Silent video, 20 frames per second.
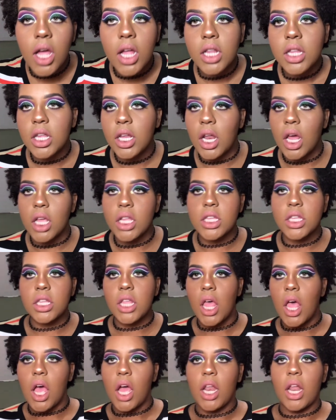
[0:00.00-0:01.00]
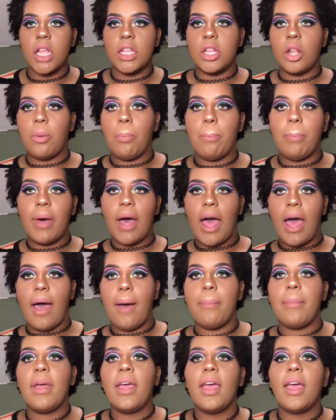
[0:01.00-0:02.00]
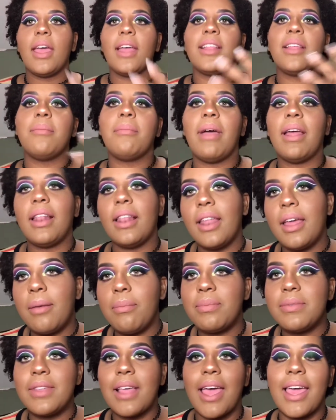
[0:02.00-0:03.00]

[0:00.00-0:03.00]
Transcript: It's a nice little pop. And then my lips,